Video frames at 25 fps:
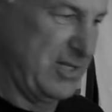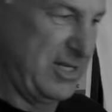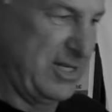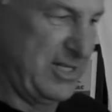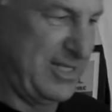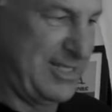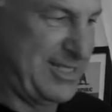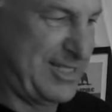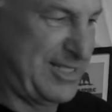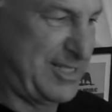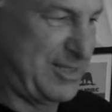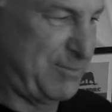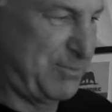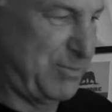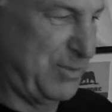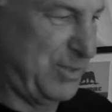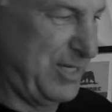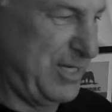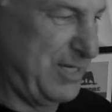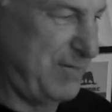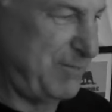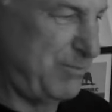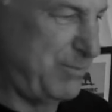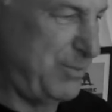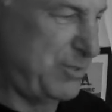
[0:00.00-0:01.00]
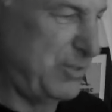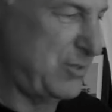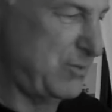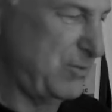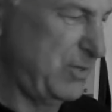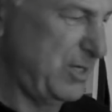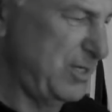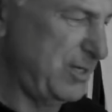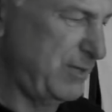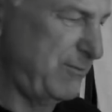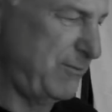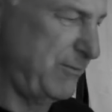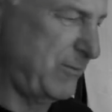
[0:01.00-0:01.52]
that it's split
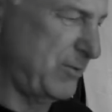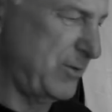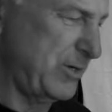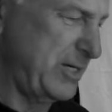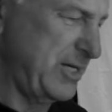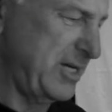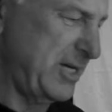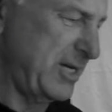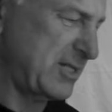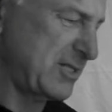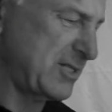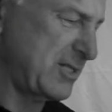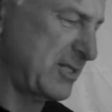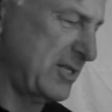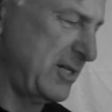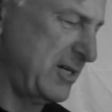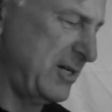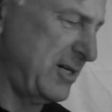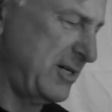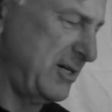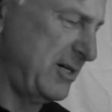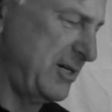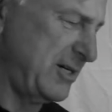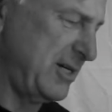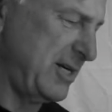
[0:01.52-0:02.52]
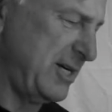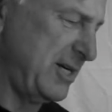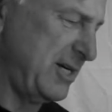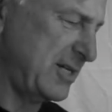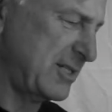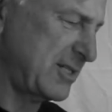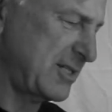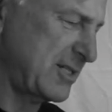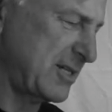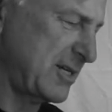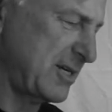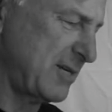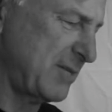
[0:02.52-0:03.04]
between the 40x and the
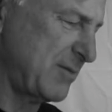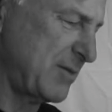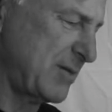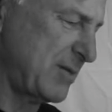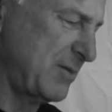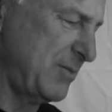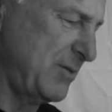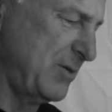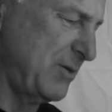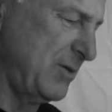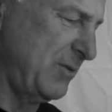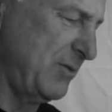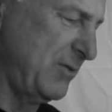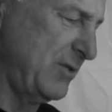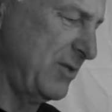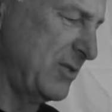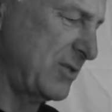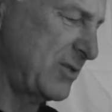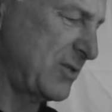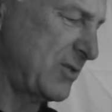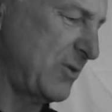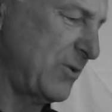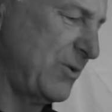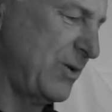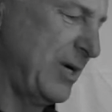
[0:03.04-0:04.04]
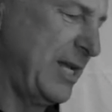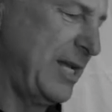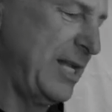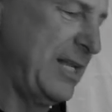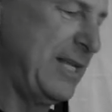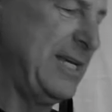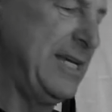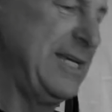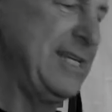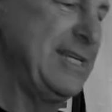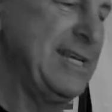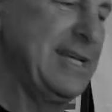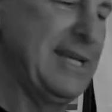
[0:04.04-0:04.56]
100x. I'm going to move this
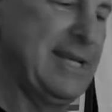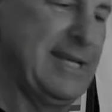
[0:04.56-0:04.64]
oily